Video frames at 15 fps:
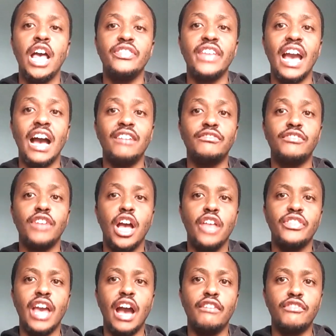They have
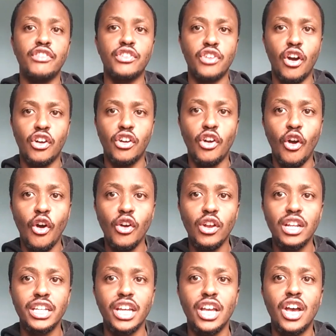Rock
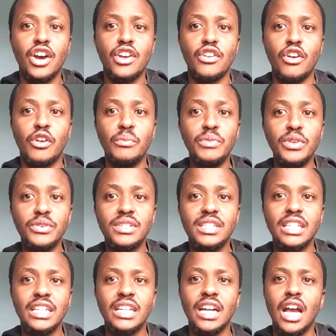Gold, Rock
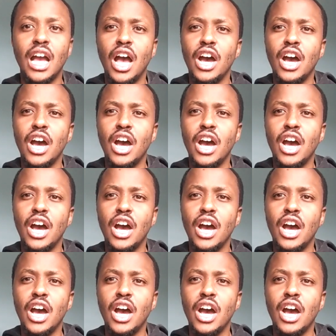MYUZIQ.